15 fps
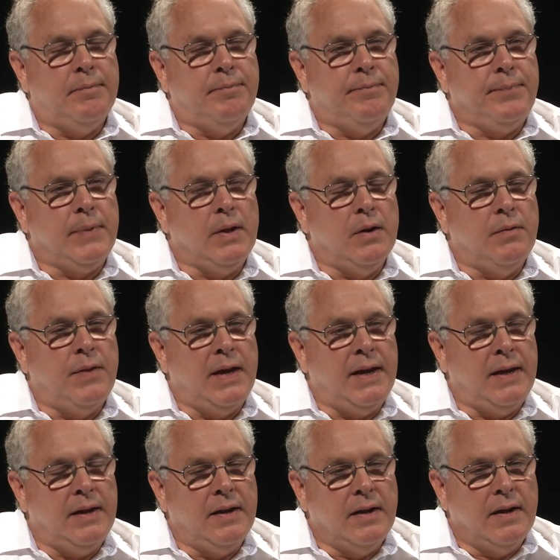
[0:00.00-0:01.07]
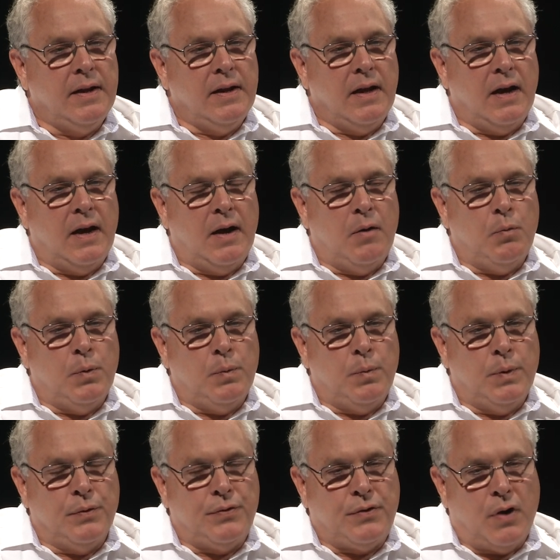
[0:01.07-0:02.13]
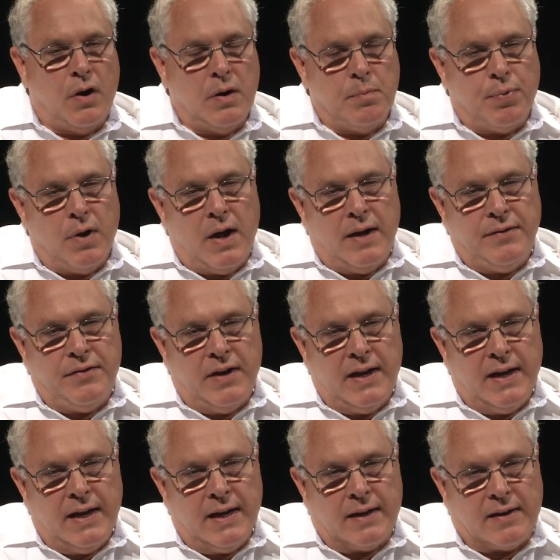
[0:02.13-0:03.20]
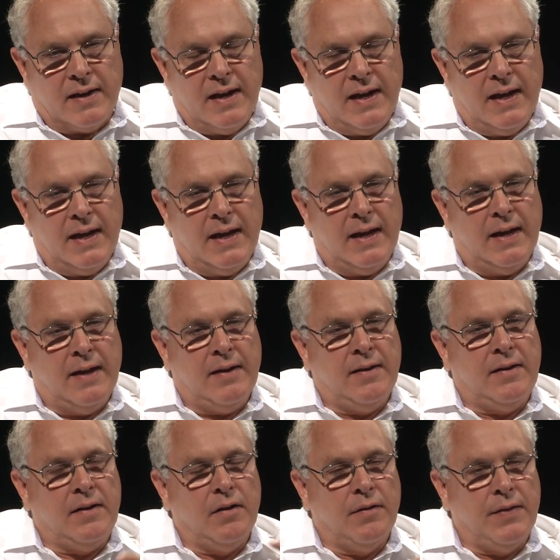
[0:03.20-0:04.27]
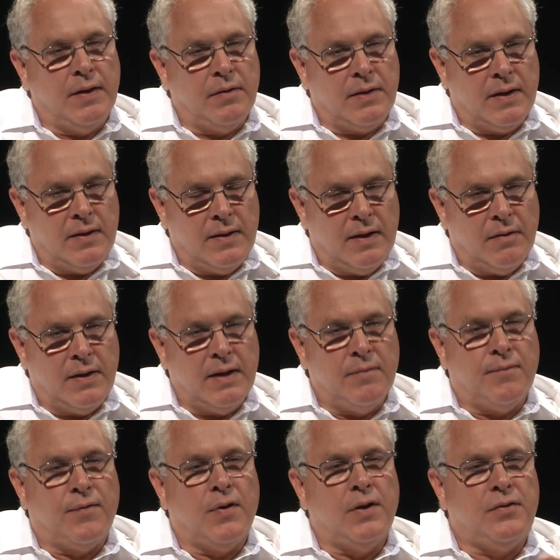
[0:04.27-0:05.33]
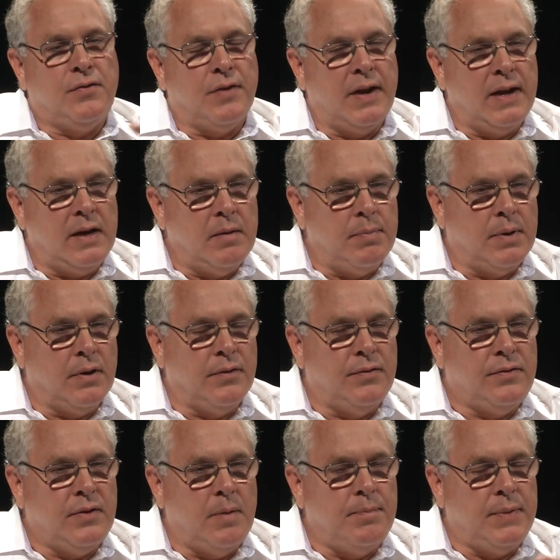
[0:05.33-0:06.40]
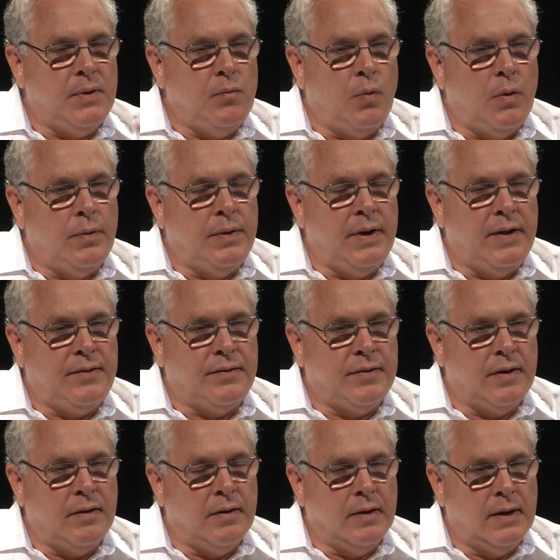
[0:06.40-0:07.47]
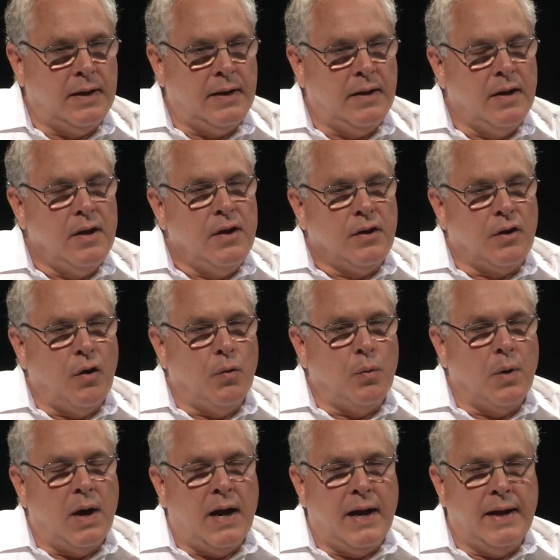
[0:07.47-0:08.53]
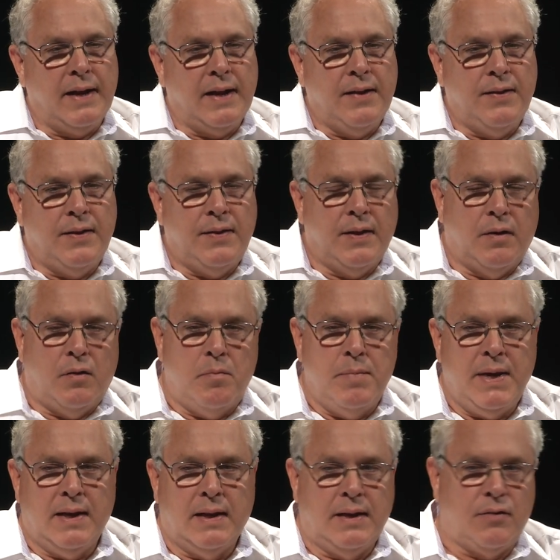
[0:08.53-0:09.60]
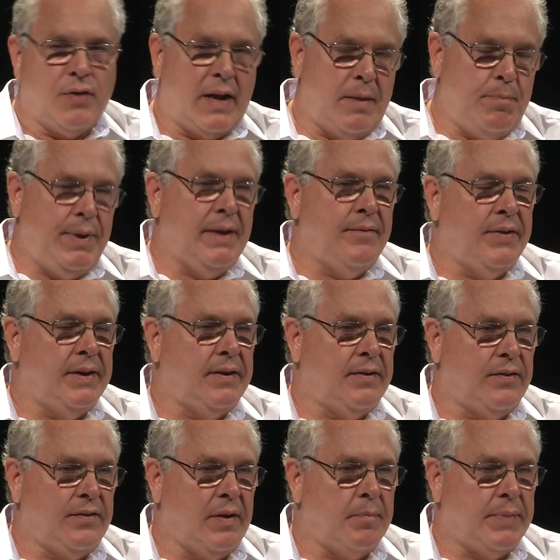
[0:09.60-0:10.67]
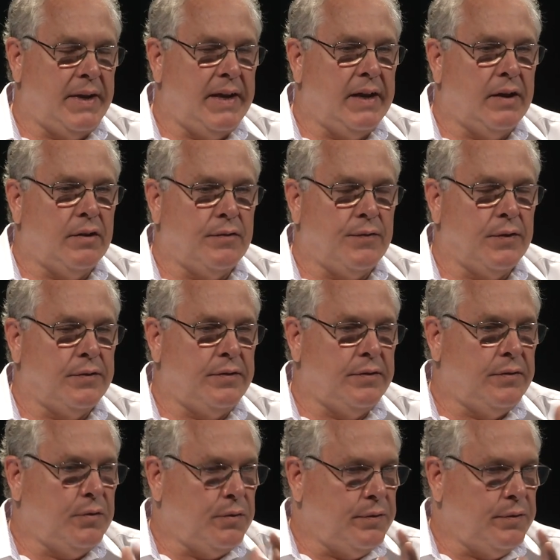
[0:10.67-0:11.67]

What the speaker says: they will start a project, and they'll get frustrated because something won't necessarily go right, and then they'll immediately try to pivot to something else versus sort of